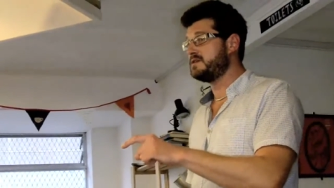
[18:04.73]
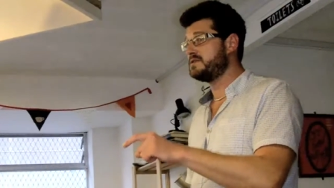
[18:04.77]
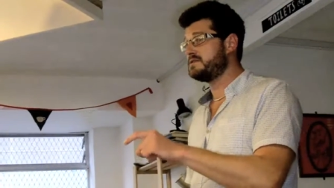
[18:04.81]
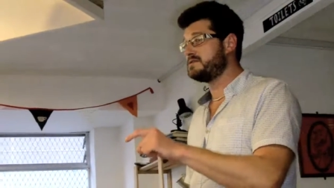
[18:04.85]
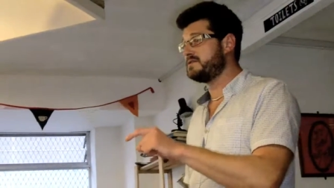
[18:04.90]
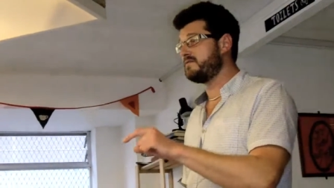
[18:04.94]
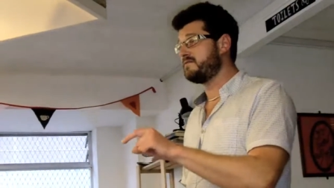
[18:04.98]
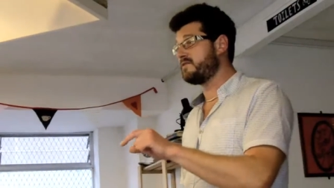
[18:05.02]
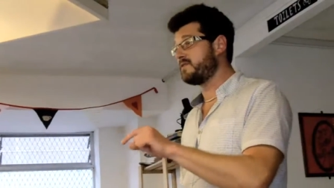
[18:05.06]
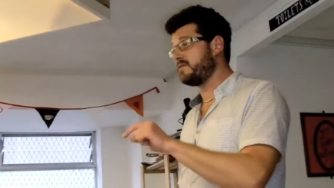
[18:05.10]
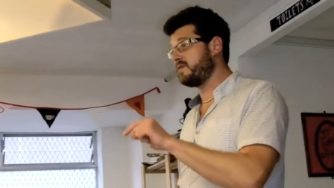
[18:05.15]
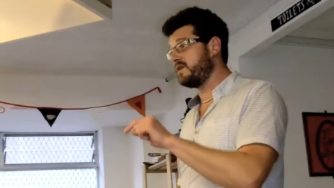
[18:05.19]

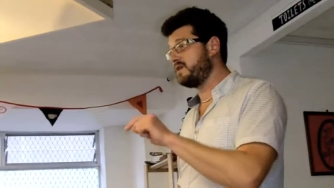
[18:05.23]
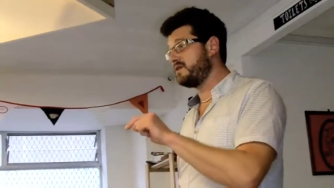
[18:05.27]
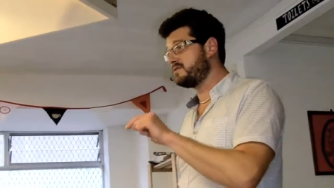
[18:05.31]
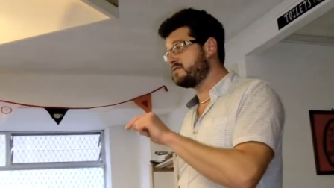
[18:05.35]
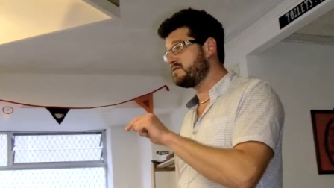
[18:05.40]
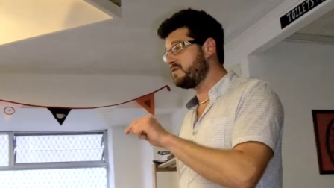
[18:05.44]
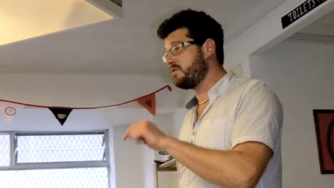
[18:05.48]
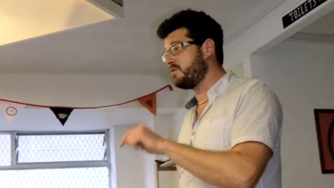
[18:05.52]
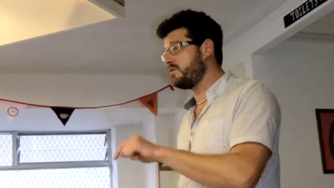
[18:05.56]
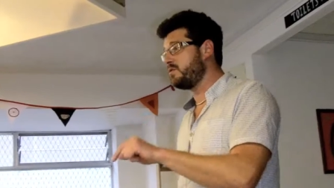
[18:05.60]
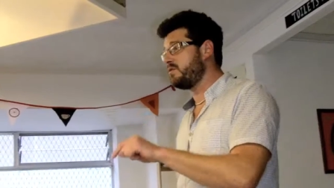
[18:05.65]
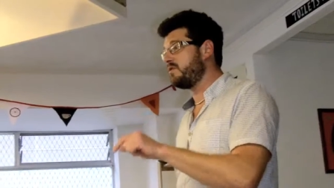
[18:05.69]
Something
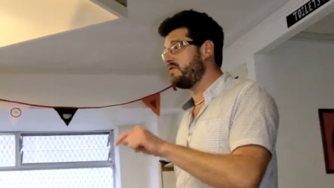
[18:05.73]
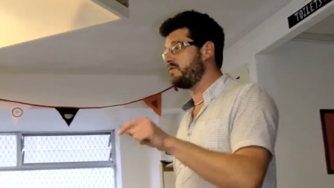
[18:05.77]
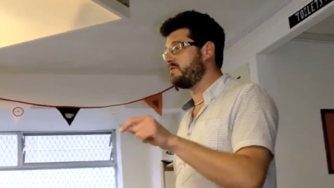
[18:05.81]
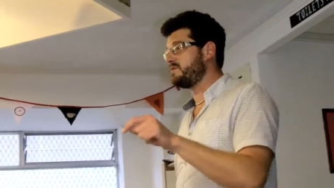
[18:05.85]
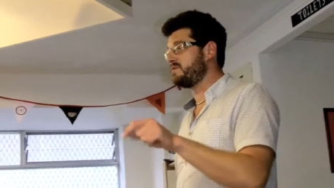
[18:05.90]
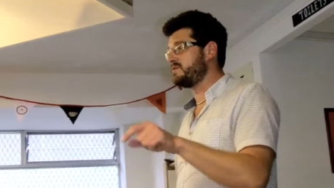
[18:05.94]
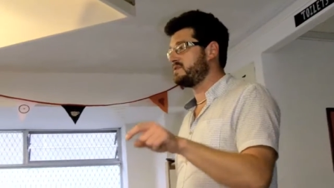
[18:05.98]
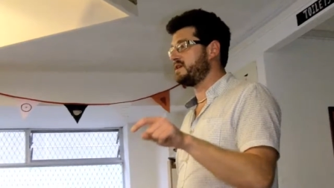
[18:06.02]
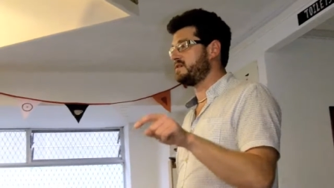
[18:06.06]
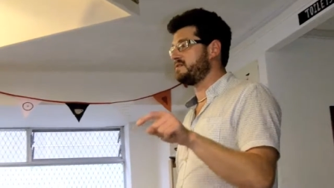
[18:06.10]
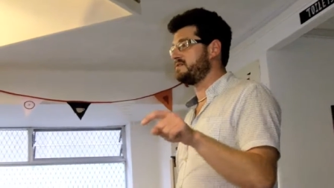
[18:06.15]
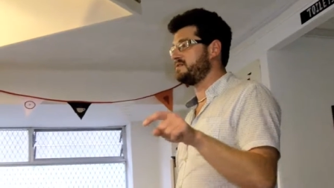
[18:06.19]
which all of
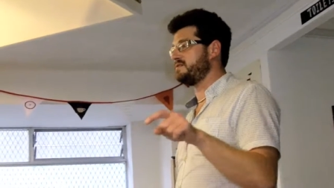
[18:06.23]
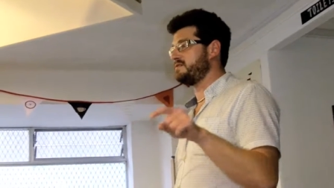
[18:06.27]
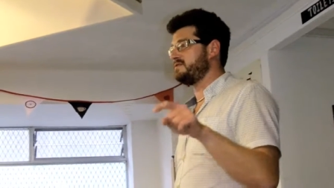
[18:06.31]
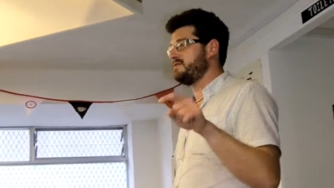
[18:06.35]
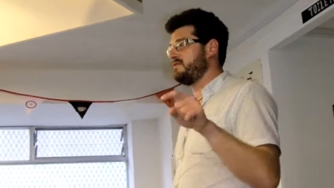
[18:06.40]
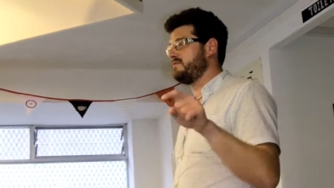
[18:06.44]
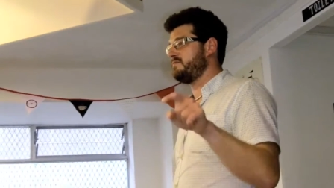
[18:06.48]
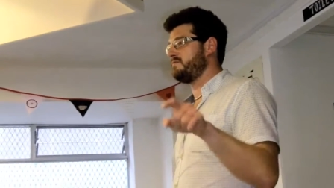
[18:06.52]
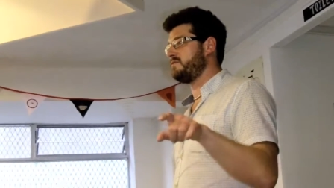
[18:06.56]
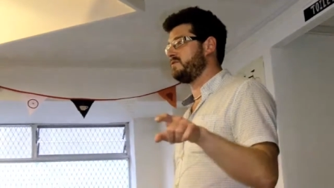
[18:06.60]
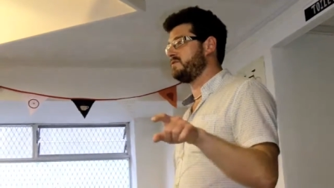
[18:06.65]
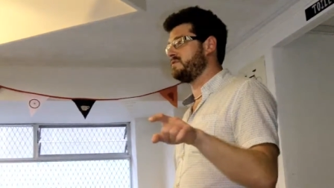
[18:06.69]
the
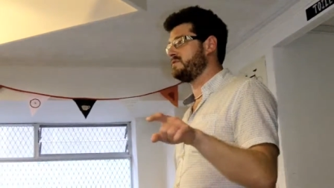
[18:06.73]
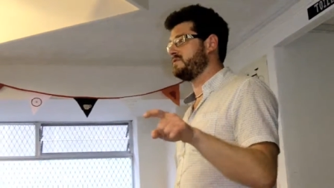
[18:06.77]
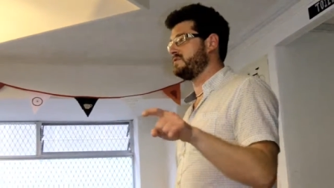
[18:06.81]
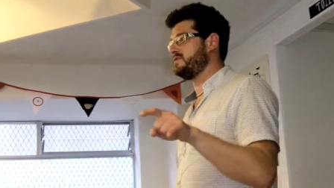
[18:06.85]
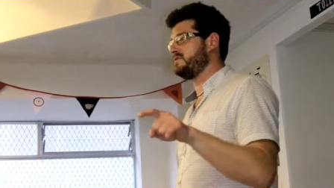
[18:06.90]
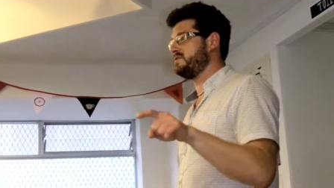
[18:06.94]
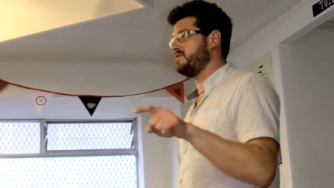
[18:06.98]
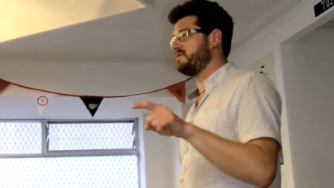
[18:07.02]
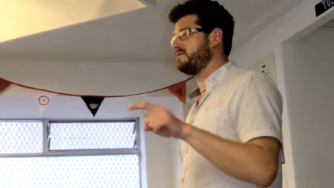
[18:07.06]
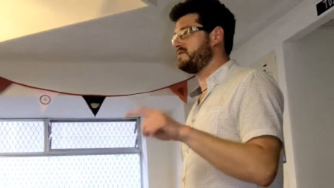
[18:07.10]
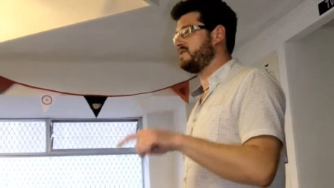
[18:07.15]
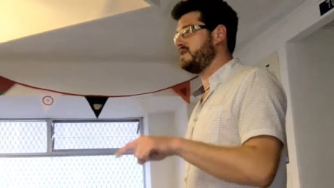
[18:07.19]
presenters have pointed
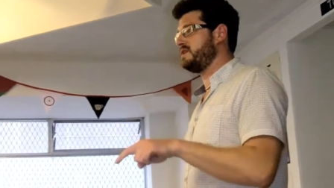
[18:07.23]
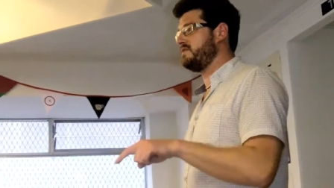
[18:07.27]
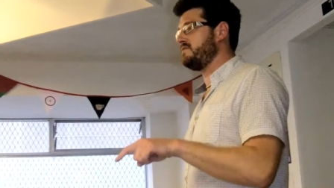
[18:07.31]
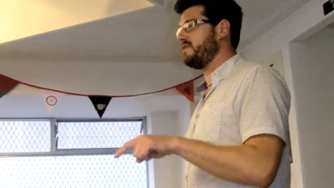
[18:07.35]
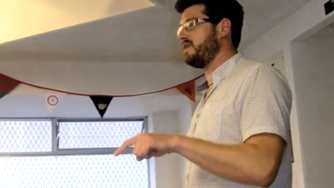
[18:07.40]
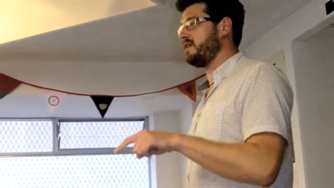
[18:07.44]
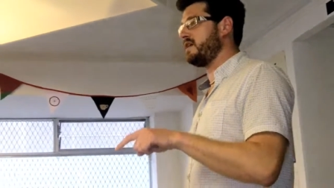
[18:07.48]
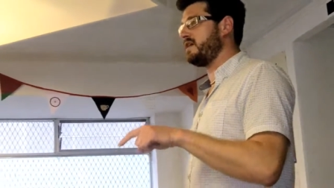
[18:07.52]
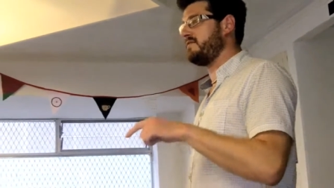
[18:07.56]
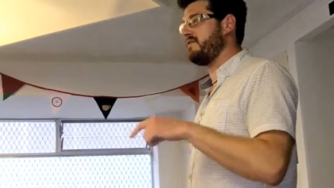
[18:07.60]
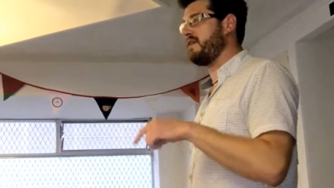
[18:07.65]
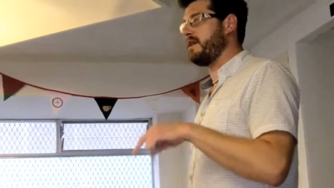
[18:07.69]
to this
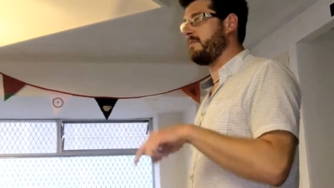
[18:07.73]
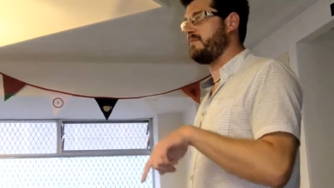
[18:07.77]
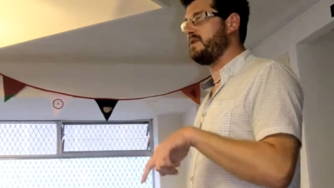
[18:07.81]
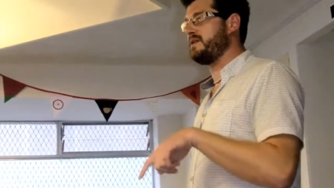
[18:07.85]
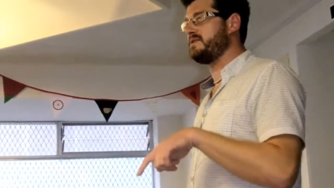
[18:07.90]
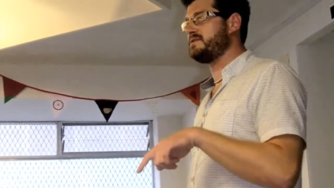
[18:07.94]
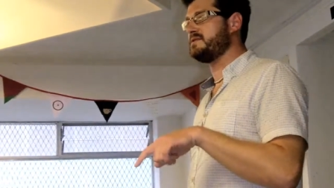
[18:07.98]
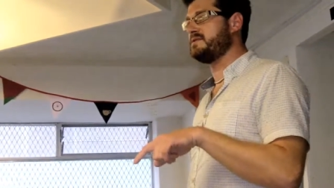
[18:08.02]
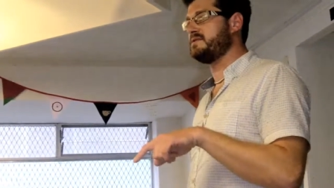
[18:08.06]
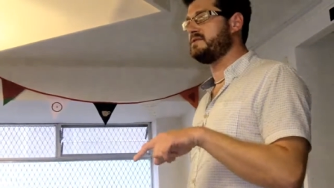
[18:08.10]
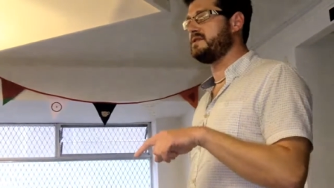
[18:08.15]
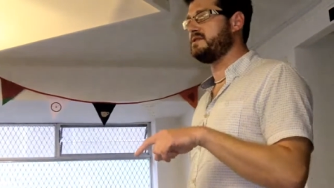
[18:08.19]
evening in their
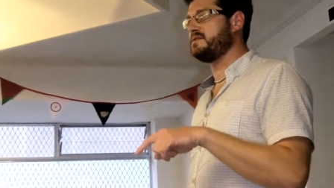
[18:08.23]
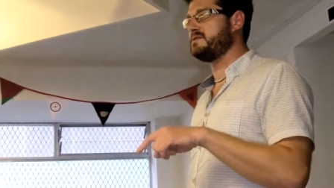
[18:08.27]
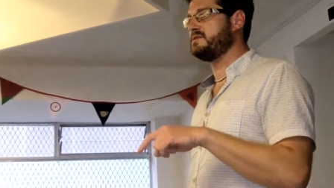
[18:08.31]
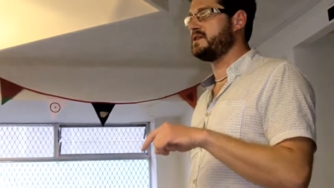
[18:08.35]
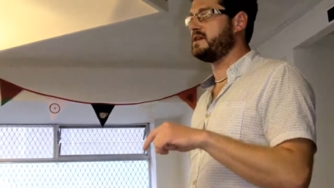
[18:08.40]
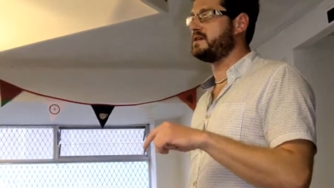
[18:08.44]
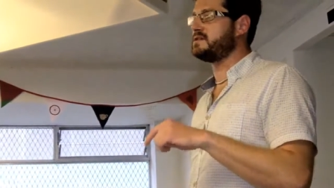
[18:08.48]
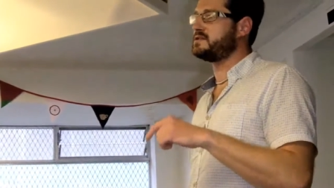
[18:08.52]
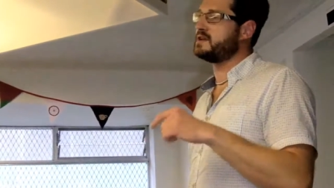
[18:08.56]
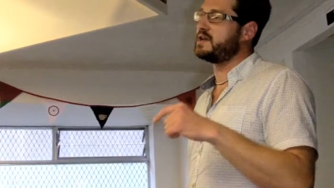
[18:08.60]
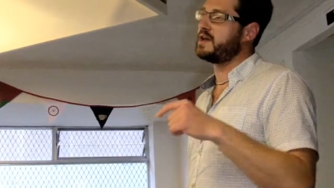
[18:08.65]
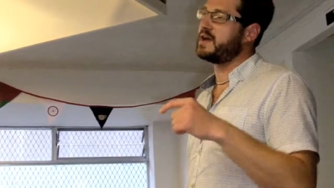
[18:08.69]
businesses is
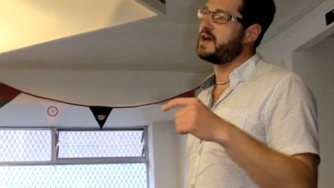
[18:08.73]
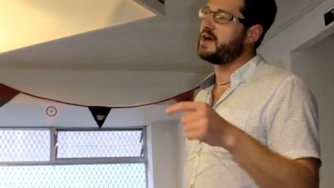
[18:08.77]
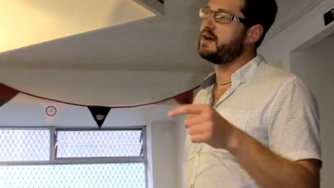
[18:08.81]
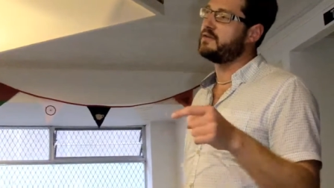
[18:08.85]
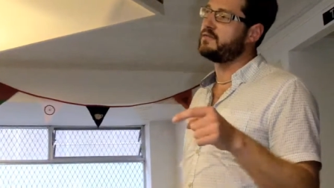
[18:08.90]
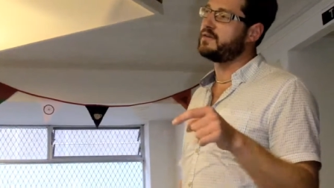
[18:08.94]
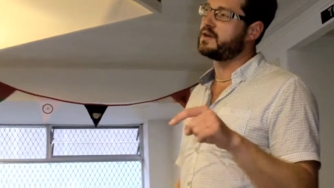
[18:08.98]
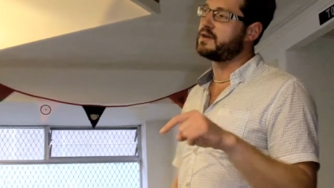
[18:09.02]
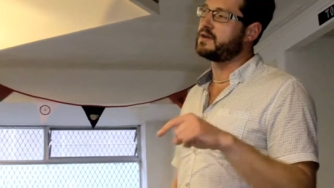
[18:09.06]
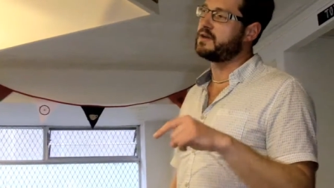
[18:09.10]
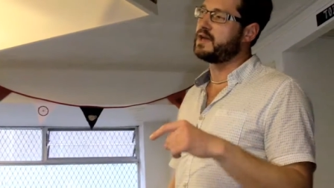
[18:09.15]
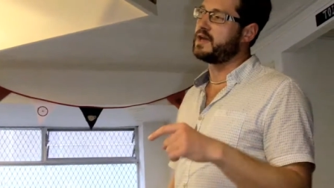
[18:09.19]
actually how
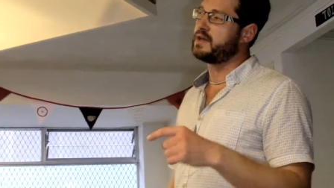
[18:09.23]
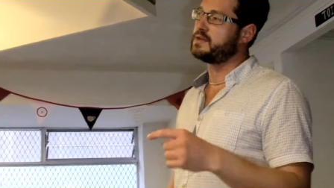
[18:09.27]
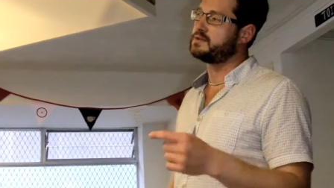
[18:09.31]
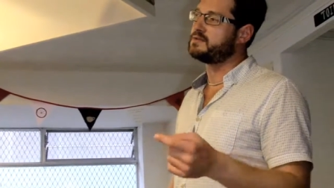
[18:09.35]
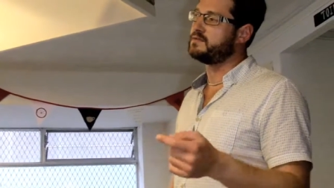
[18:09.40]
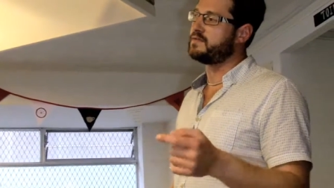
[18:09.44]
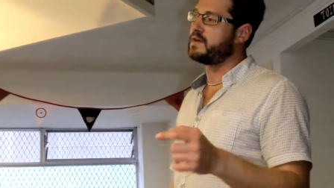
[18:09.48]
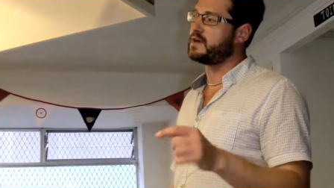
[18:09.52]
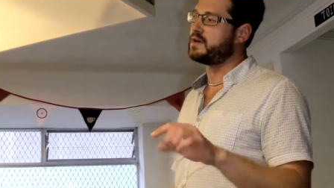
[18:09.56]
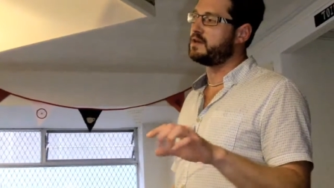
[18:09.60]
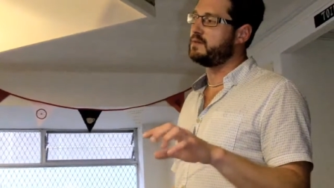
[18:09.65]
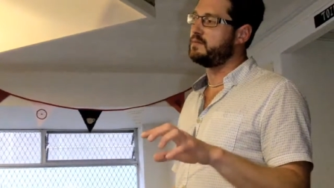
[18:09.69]
they connect
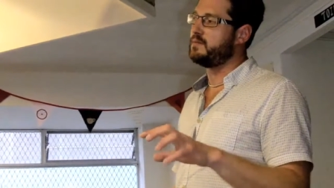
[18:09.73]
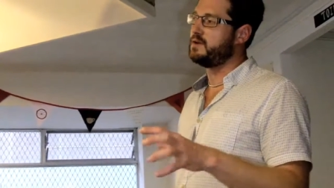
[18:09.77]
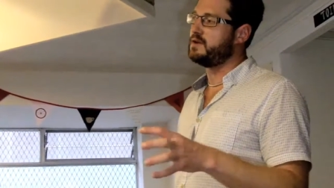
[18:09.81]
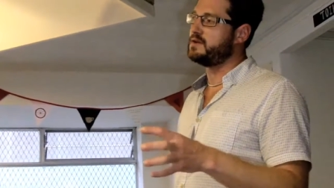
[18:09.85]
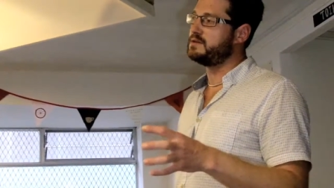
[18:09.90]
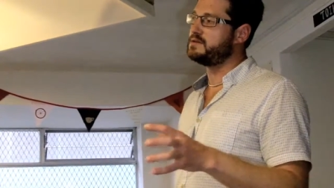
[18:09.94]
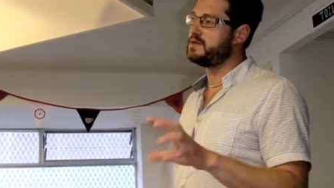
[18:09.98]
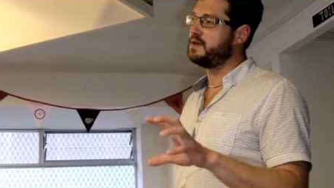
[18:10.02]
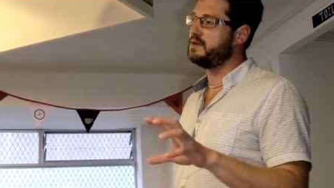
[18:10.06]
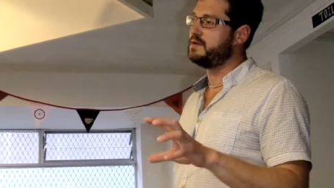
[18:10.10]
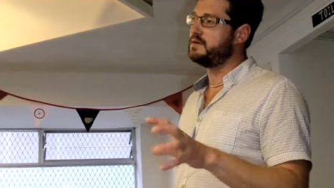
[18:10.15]
with their community.